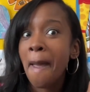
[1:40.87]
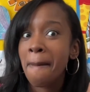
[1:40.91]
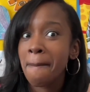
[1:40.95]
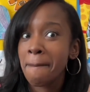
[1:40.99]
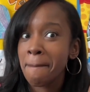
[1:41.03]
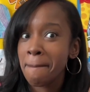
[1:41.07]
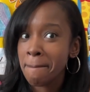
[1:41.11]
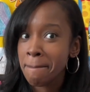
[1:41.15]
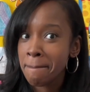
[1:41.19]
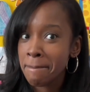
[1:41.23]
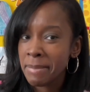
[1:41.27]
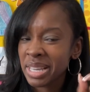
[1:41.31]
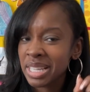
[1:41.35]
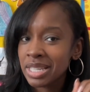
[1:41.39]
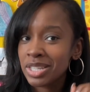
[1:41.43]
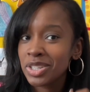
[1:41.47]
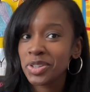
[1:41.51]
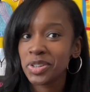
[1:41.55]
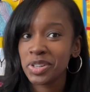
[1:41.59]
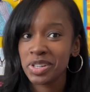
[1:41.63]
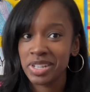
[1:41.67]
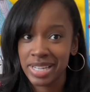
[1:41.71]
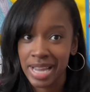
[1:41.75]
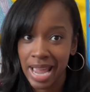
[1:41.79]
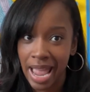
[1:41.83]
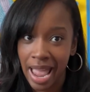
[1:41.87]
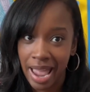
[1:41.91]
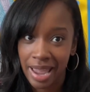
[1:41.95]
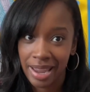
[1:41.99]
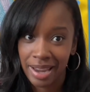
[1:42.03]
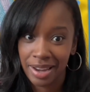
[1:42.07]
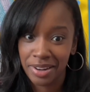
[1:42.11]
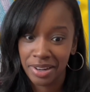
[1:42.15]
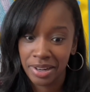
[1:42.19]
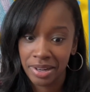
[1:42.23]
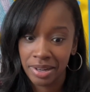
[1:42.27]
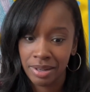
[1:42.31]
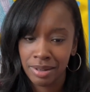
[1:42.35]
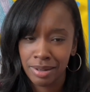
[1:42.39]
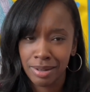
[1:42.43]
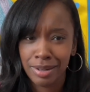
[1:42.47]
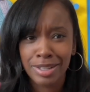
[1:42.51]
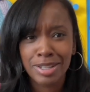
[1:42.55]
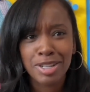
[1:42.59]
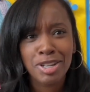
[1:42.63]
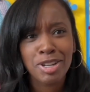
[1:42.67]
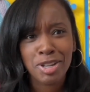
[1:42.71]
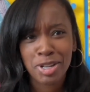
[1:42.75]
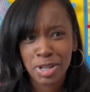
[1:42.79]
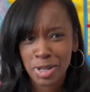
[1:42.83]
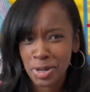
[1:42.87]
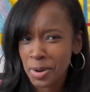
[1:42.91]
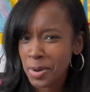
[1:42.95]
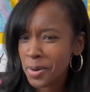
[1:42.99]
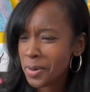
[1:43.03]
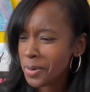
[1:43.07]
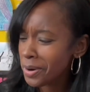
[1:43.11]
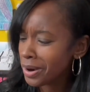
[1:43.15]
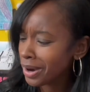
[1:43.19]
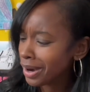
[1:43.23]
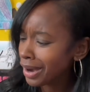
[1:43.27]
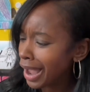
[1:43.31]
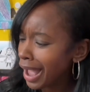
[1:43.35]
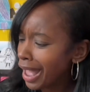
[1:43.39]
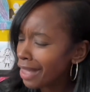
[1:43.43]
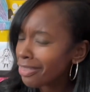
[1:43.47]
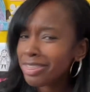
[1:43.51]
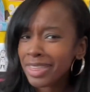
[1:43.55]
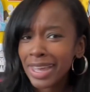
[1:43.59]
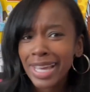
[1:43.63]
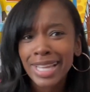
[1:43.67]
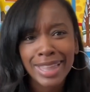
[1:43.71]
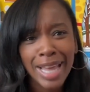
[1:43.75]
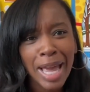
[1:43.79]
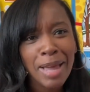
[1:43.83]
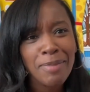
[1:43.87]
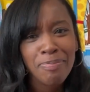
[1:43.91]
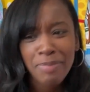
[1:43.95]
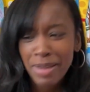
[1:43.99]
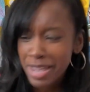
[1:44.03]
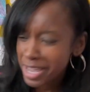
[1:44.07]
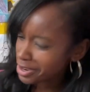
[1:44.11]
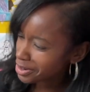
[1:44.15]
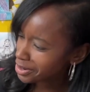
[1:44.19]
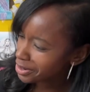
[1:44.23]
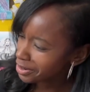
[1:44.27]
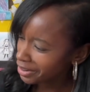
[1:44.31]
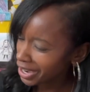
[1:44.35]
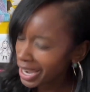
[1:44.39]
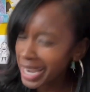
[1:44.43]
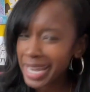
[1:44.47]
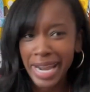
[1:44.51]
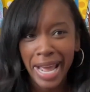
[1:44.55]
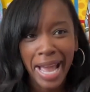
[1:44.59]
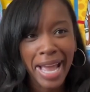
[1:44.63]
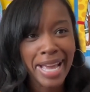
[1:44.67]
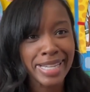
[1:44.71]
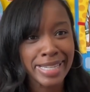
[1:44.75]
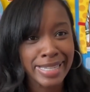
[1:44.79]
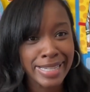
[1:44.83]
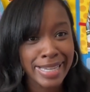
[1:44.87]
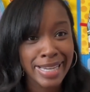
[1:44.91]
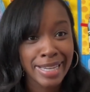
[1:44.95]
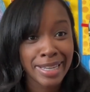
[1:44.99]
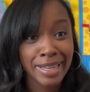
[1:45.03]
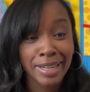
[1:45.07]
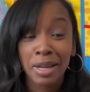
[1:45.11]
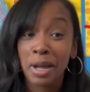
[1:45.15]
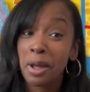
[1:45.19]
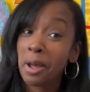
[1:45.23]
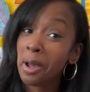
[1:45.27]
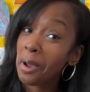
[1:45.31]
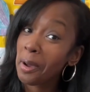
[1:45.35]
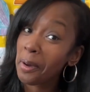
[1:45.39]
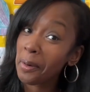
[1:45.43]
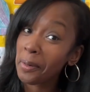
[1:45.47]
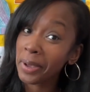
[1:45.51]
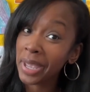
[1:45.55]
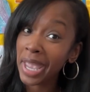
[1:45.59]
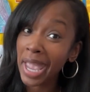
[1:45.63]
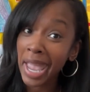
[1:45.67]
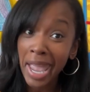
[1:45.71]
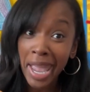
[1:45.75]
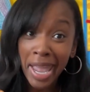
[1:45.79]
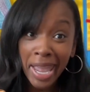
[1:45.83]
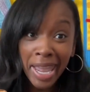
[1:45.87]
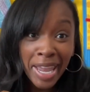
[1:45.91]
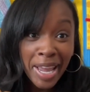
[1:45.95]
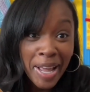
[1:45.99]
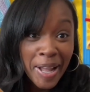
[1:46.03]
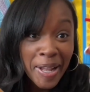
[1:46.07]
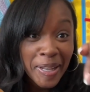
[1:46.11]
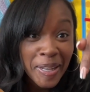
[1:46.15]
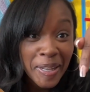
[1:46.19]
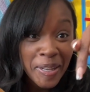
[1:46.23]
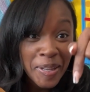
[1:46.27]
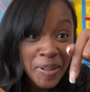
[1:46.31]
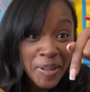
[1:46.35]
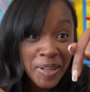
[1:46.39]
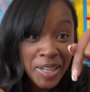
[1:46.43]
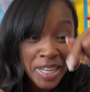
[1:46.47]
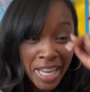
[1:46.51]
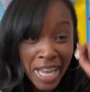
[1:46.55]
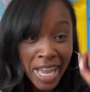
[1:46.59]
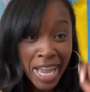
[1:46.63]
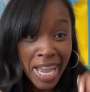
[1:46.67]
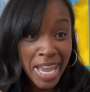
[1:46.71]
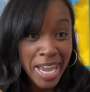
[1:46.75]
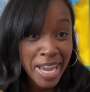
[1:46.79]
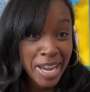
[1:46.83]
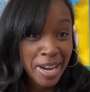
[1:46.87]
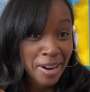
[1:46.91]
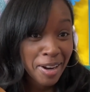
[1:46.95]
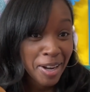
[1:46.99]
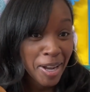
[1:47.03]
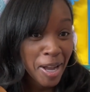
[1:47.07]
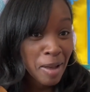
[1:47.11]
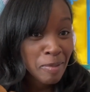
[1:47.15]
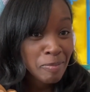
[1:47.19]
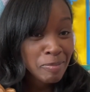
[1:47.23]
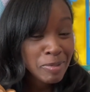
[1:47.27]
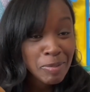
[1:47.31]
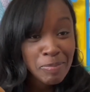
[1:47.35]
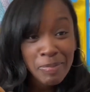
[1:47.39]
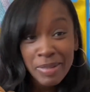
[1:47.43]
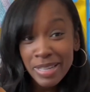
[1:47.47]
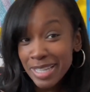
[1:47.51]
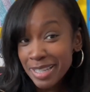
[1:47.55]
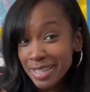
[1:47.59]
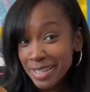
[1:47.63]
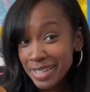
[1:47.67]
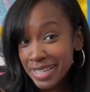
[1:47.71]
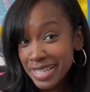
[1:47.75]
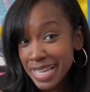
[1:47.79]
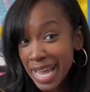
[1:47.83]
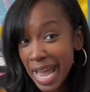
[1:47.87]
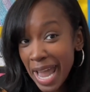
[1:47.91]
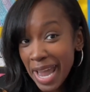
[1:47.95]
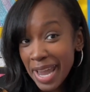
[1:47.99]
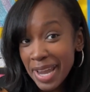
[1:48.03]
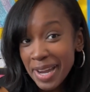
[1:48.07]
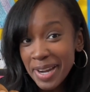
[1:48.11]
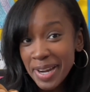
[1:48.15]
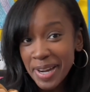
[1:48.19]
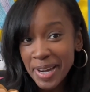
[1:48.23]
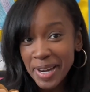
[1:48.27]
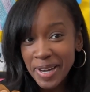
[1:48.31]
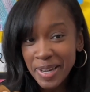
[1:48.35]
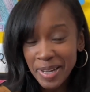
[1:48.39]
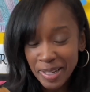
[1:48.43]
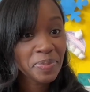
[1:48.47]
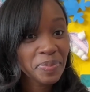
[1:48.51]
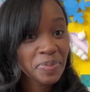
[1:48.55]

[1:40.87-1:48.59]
Mr. Tiger? Sure, I think that'd be a great idea. Okay, look, here comes Mr. Tiger.